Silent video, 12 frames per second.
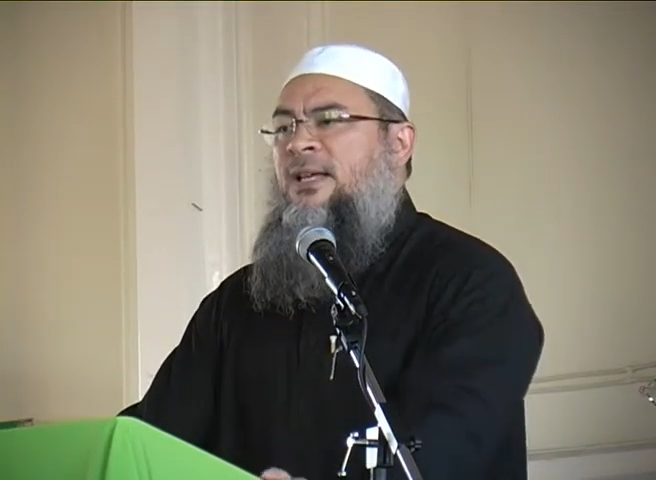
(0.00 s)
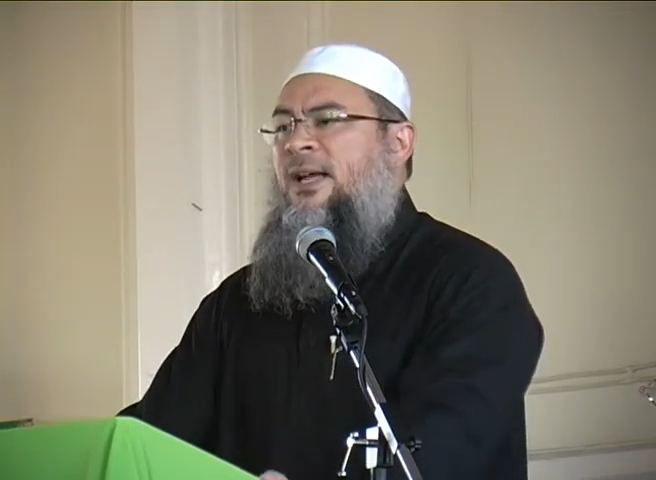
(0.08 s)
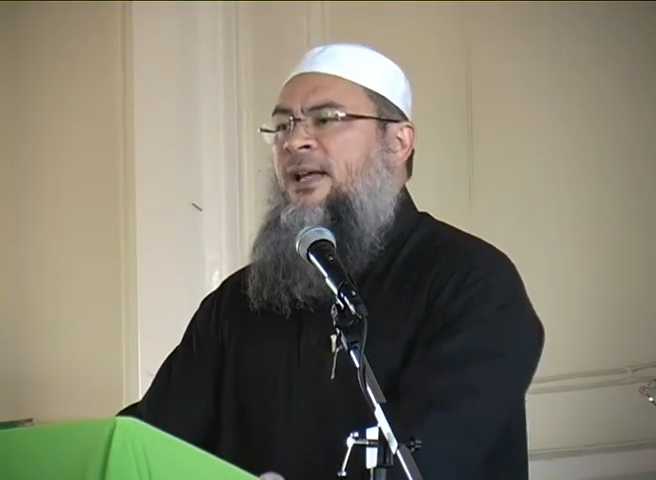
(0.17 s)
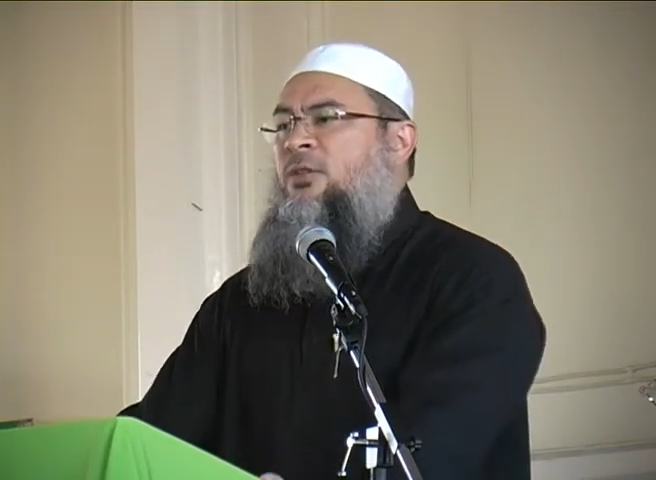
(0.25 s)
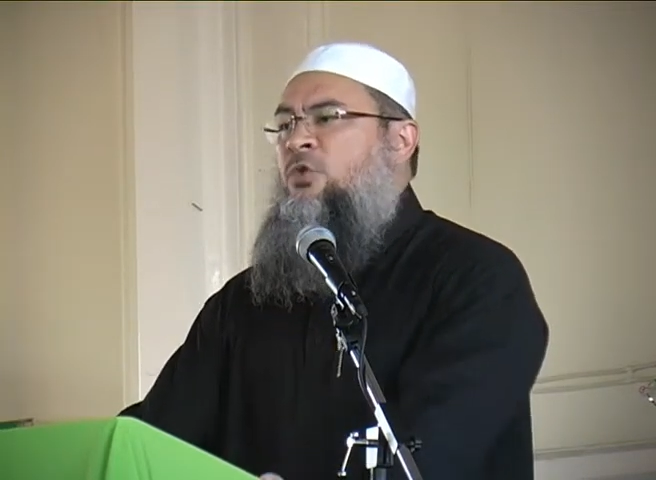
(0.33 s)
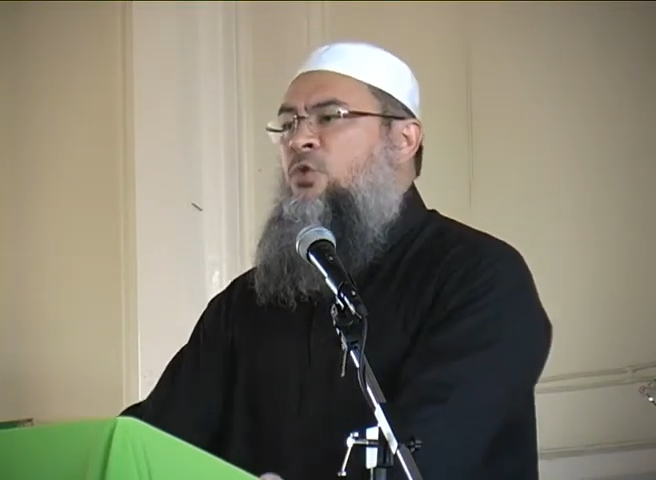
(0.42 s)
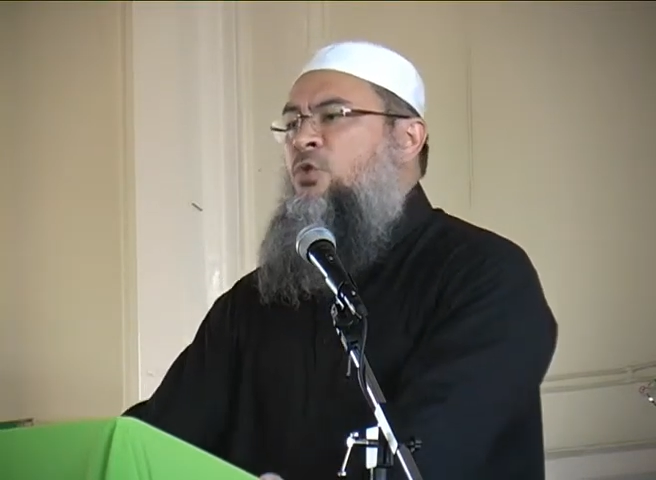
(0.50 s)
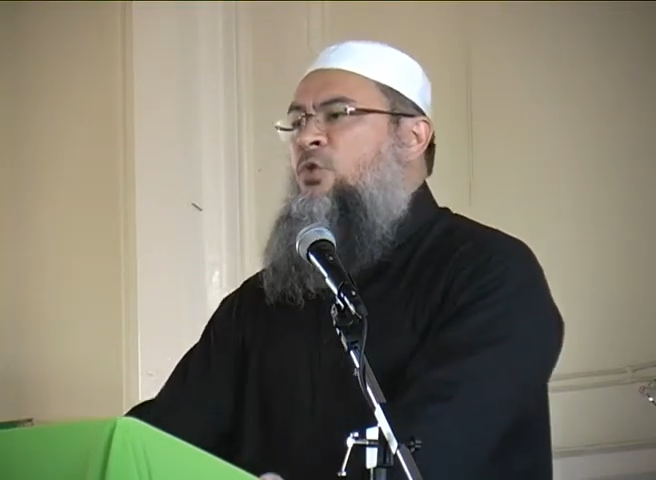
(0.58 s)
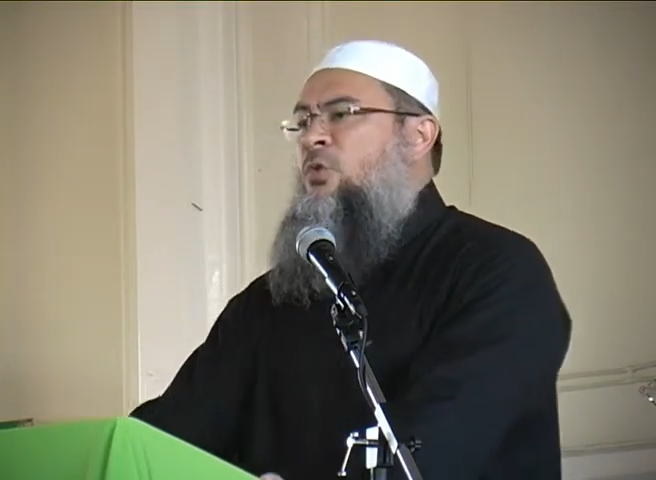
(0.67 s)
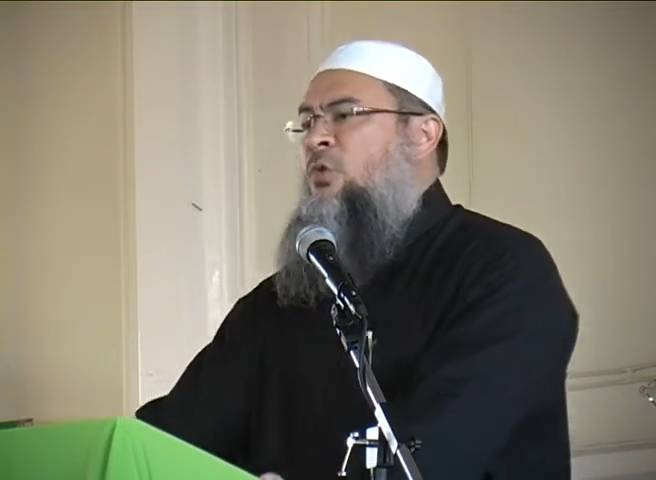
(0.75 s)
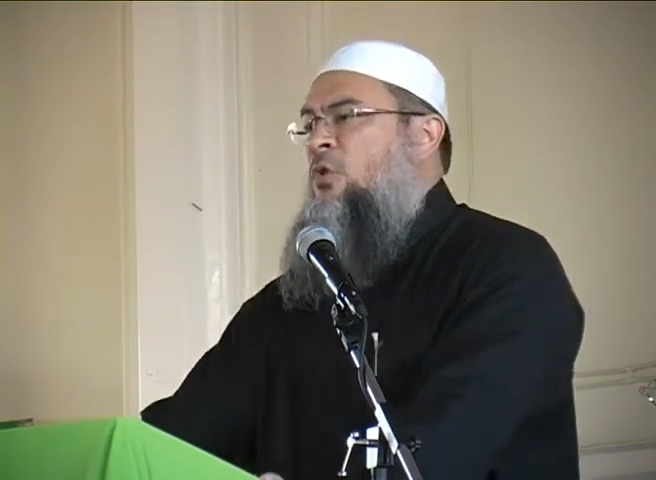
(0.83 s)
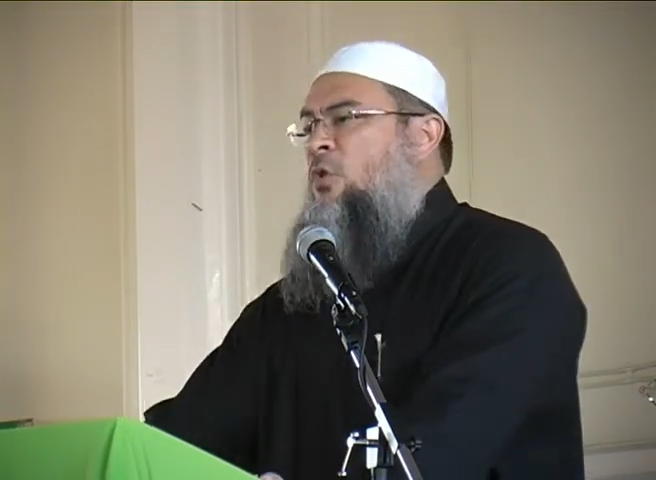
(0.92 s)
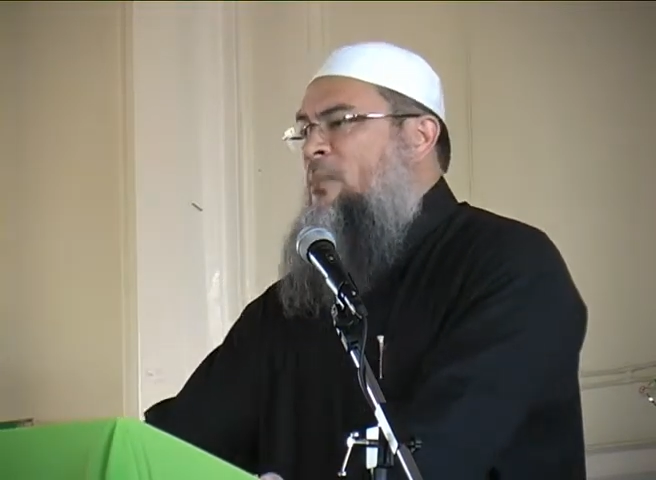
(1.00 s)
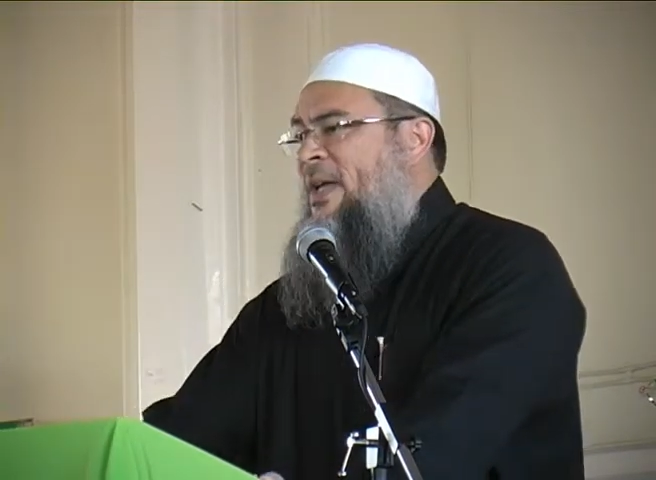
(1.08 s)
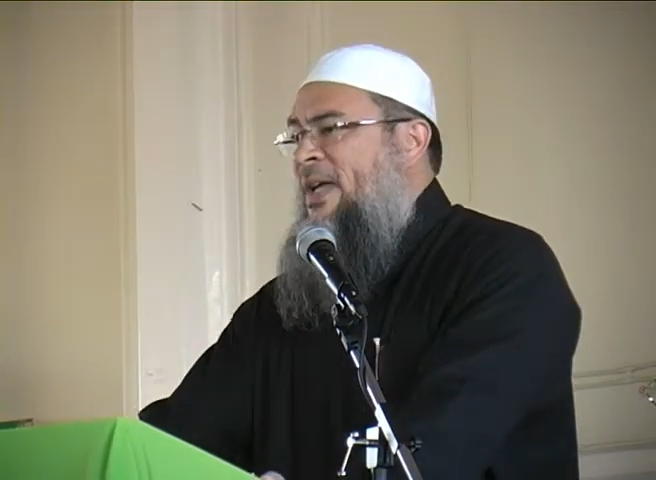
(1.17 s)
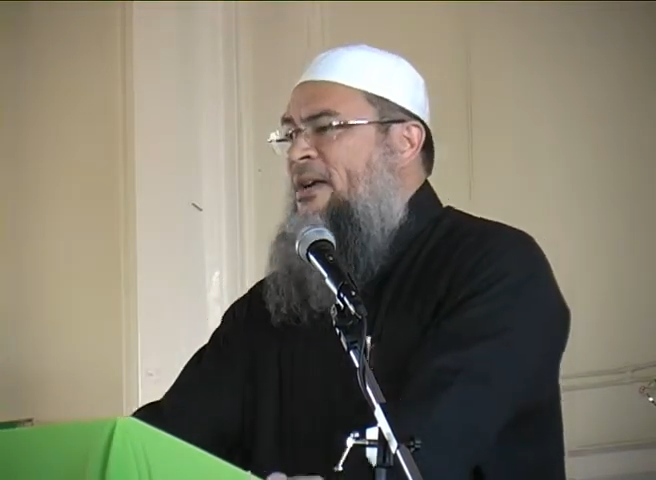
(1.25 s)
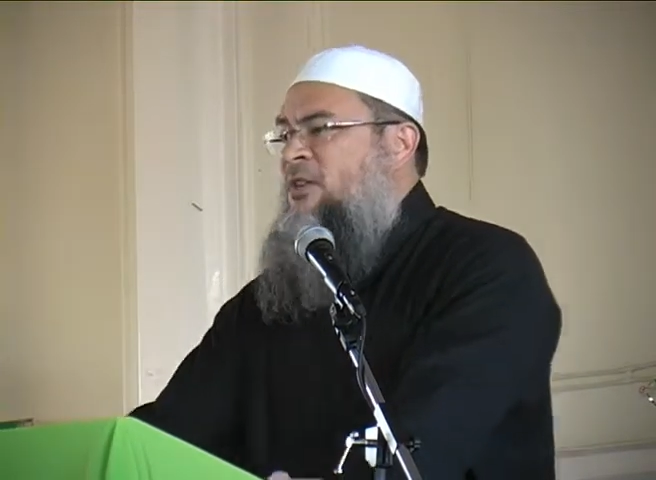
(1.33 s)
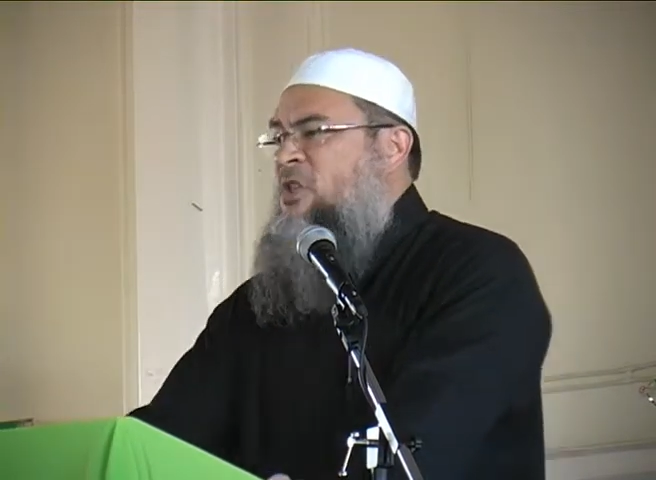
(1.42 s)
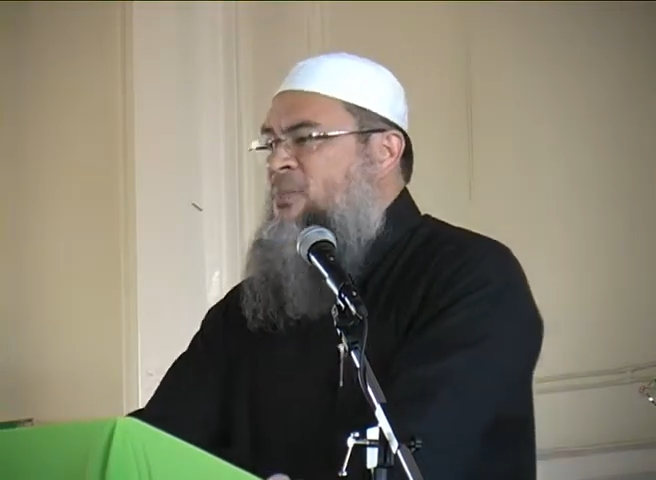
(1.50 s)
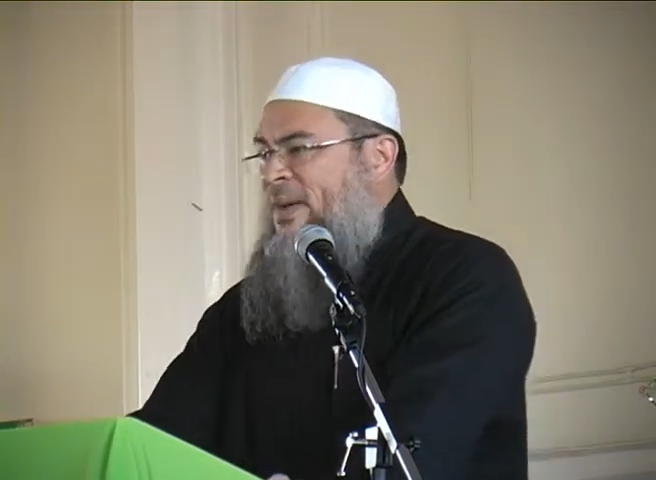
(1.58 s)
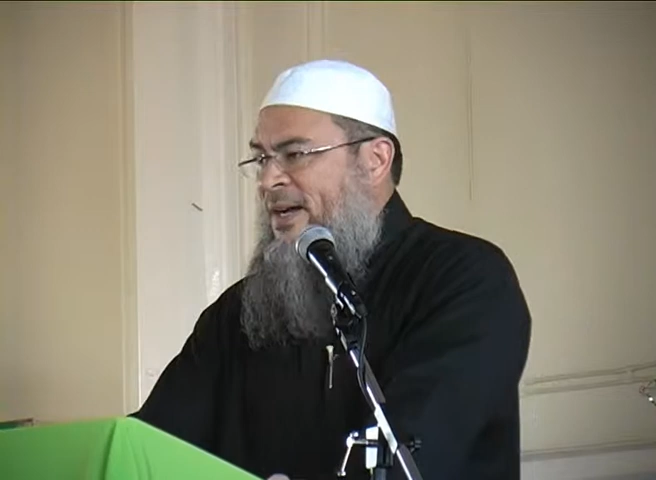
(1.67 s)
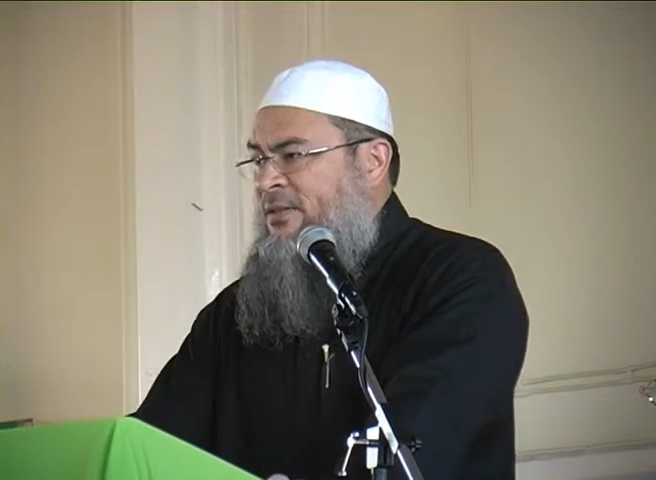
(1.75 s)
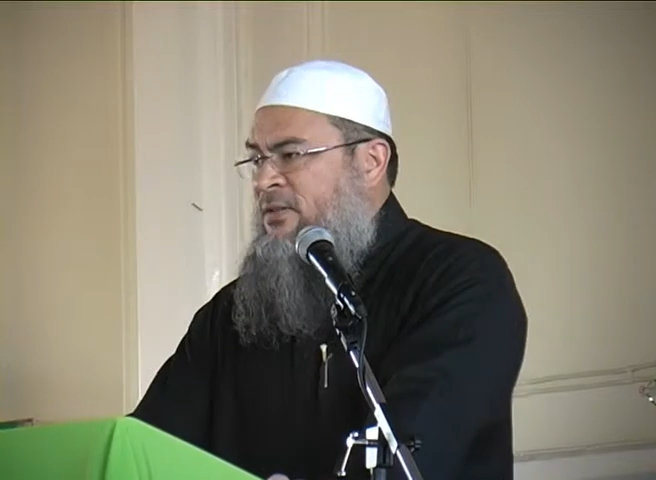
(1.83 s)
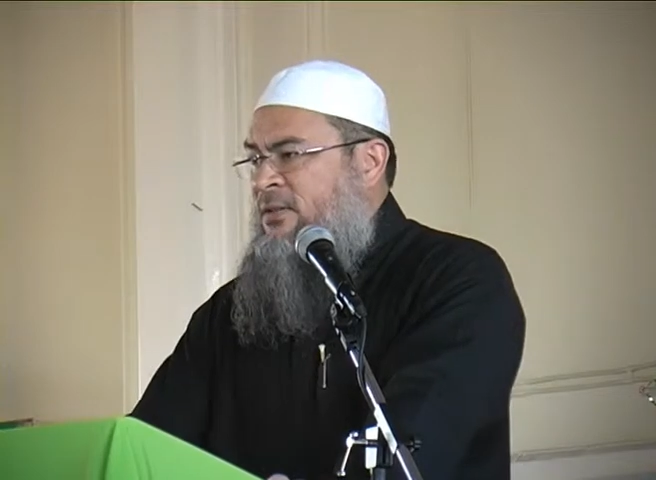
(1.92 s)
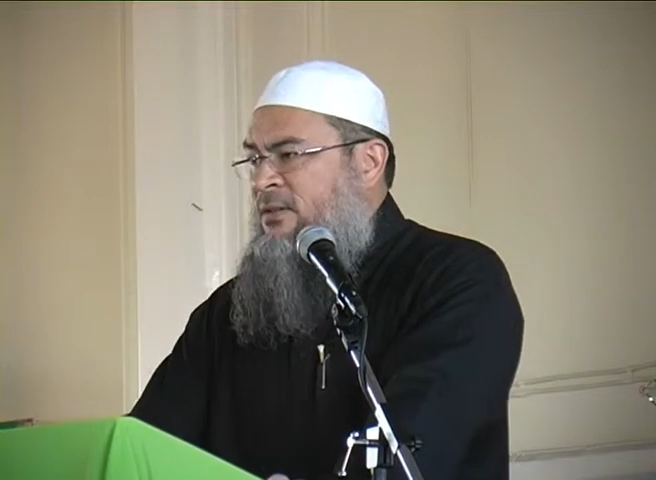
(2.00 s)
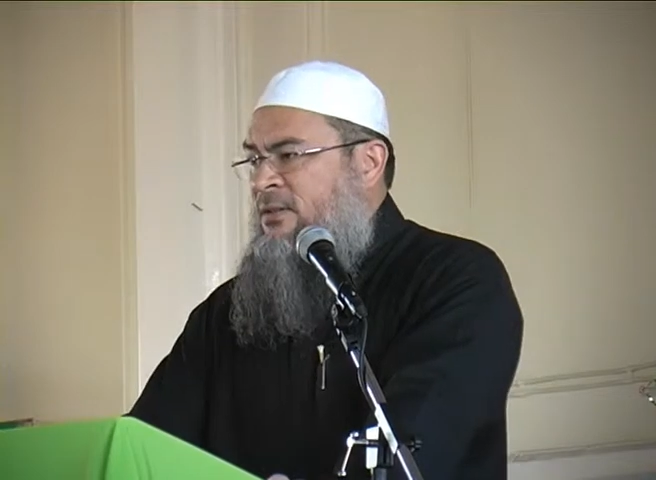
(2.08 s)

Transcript: and to obey and respect?